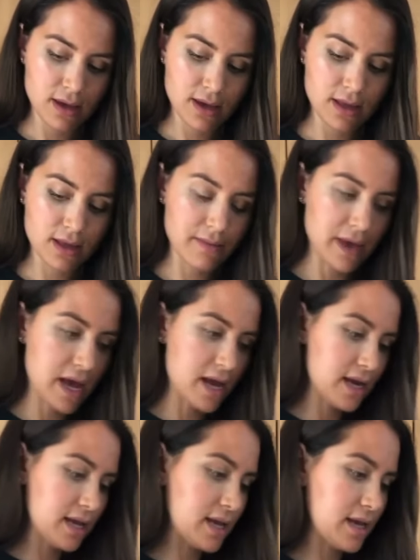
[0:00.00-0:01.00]
And I'm
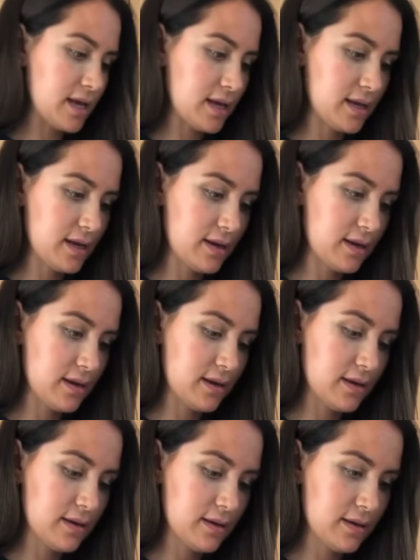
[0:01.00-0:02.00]
adding in
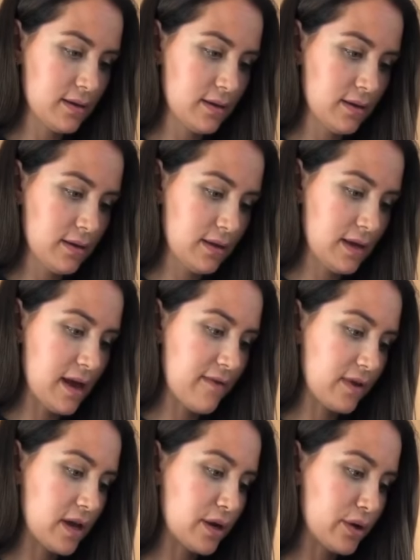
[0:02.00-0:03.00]
the
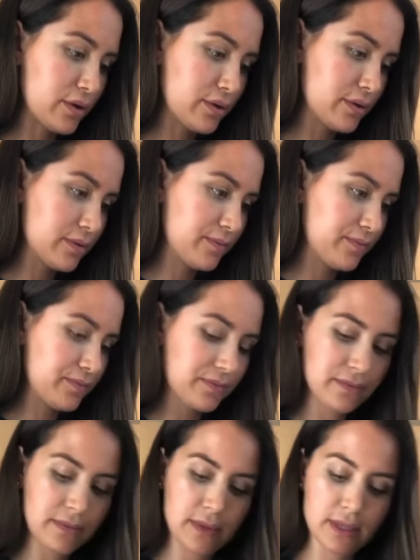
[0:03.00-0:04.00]
avocado.
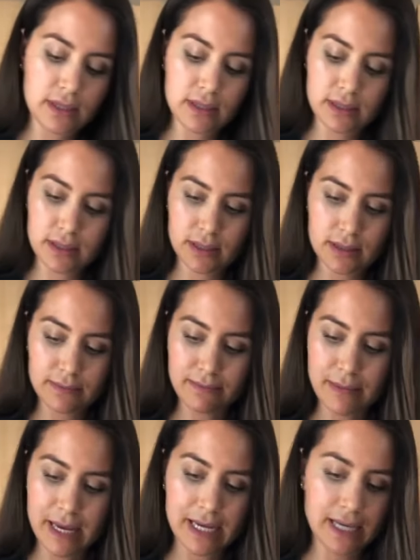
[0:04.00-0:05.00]

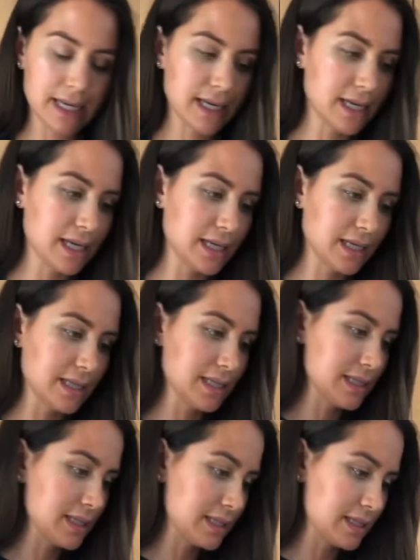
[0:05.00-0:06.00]
Oh my God,
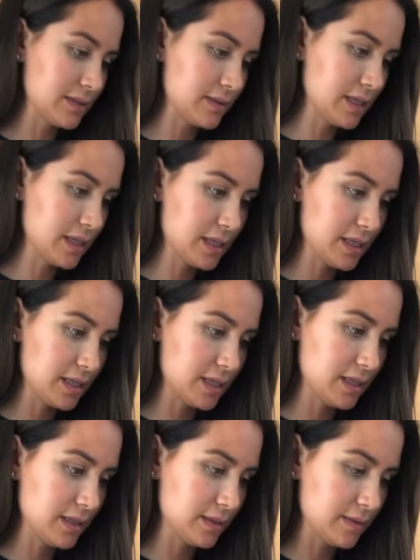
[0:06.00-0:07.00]
this looks so good.